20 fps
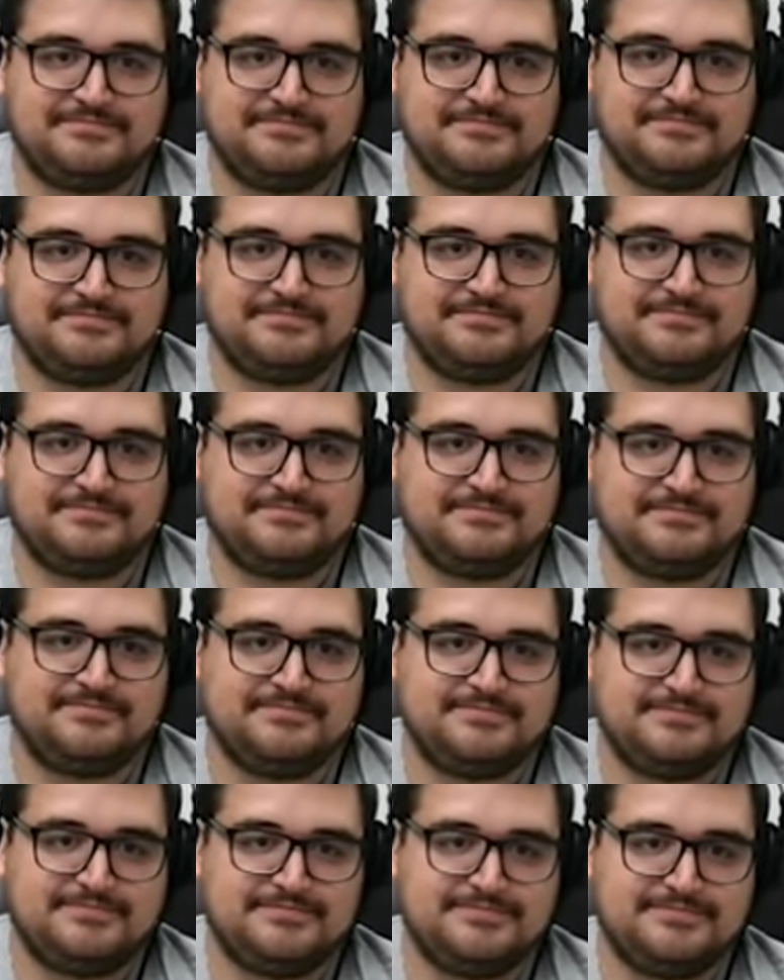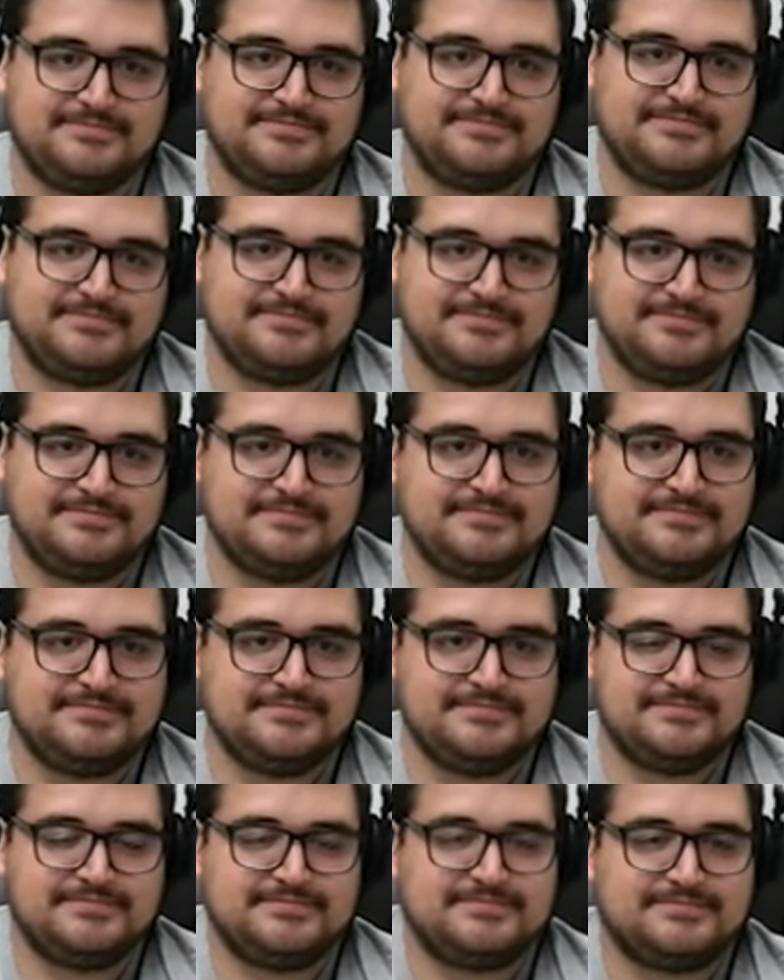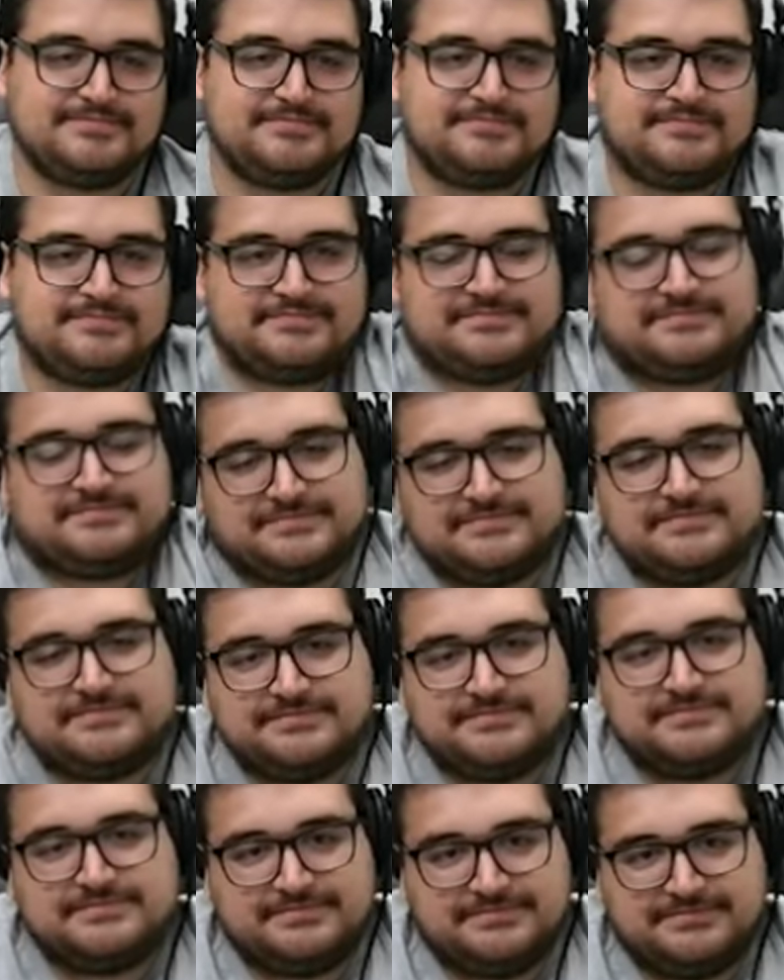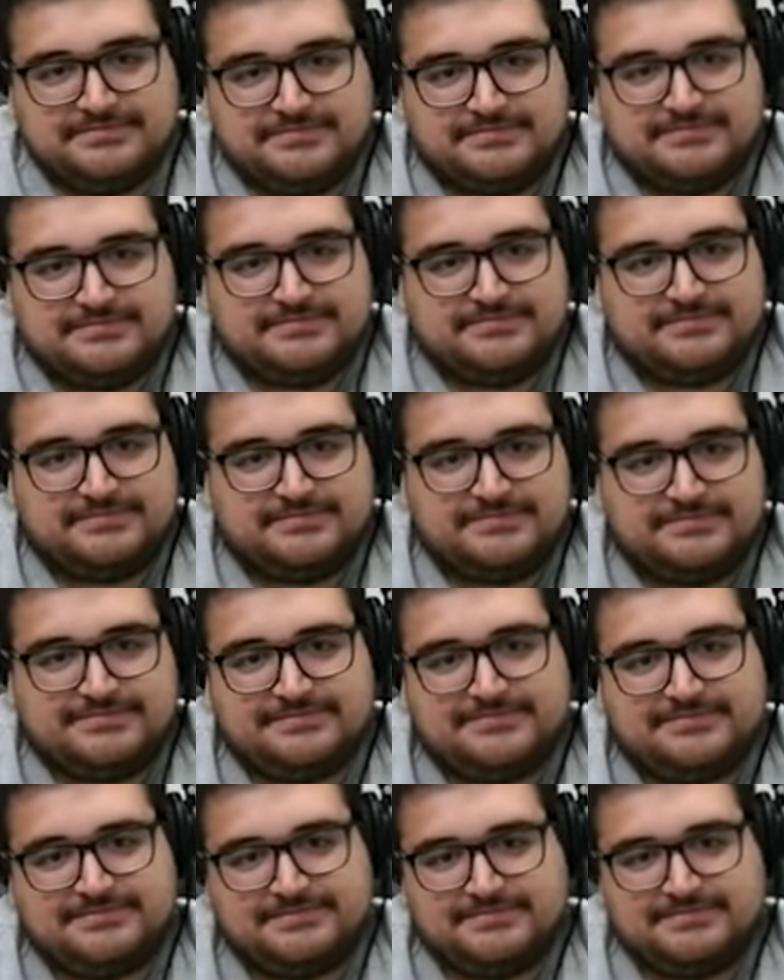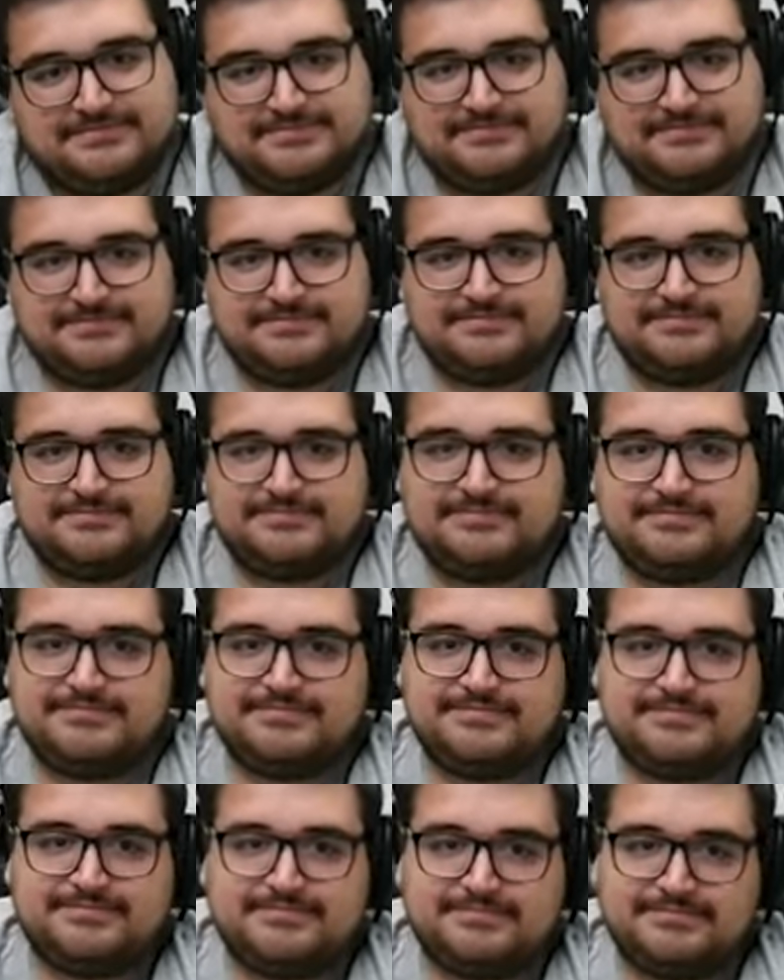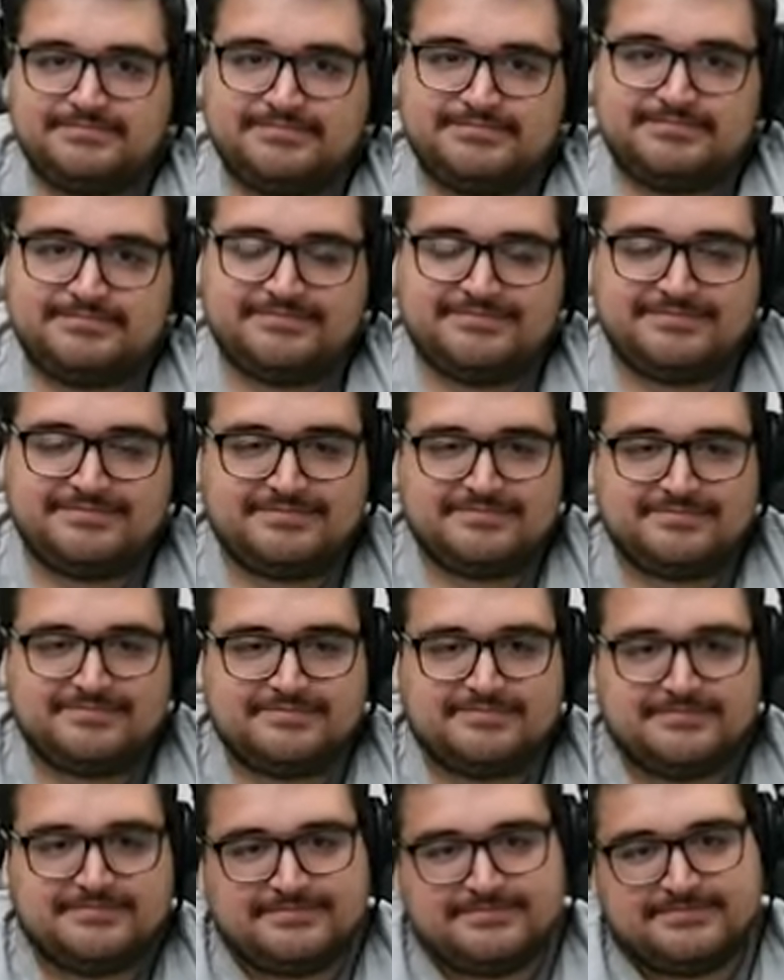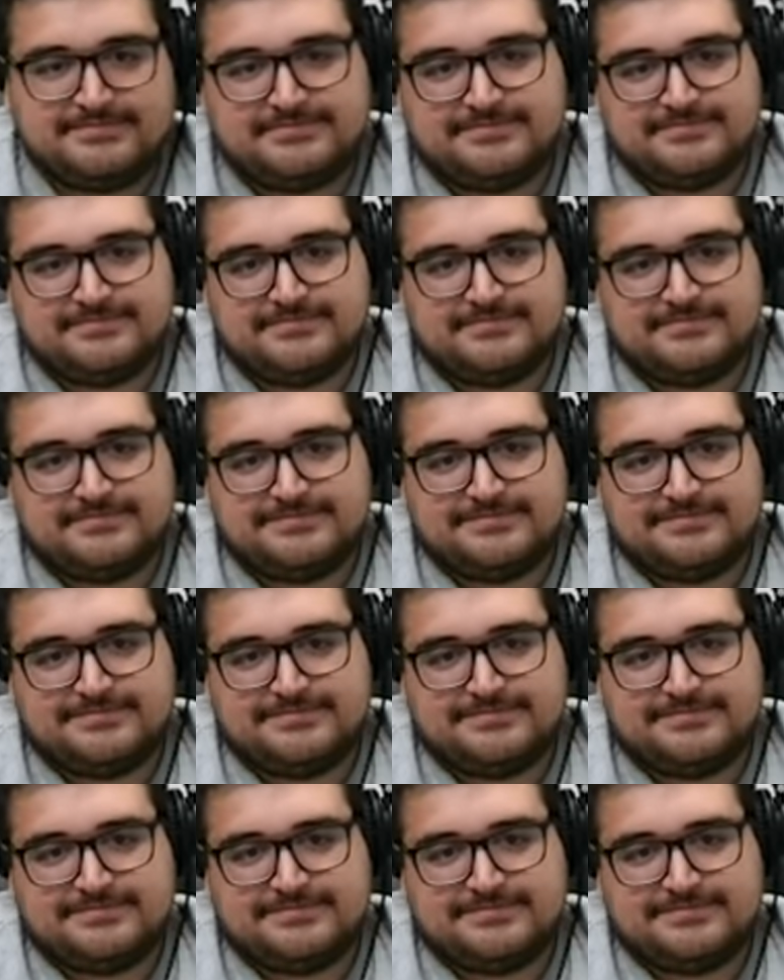No words are spoken by the person on screen.